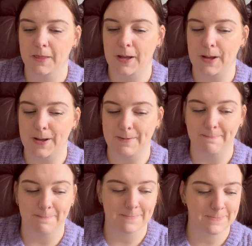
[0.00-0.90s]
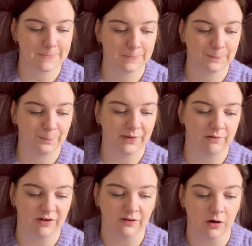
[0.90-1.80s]
Um, there
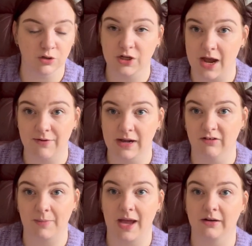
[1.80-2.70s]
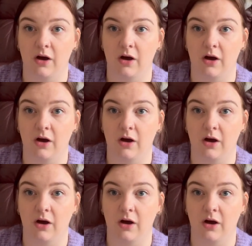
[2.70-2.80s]
is the whole sharing aspect.